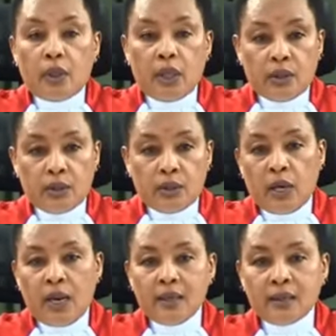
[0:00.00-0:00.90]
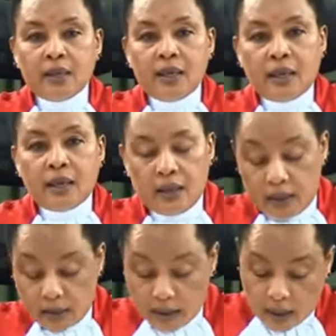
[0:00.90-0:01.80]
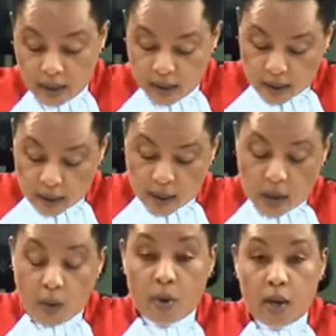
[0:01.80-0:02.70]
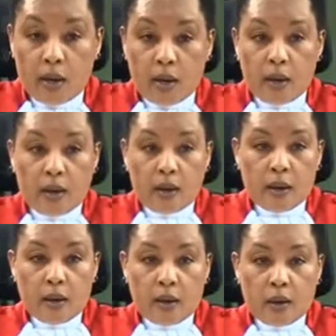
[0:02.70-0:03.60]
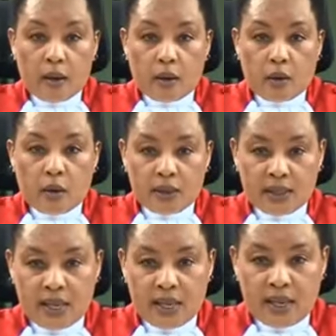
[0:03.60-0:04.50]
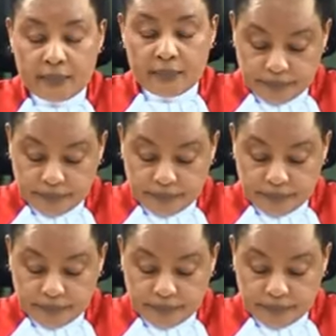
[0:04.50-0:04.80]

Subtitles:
that you are answering our concern.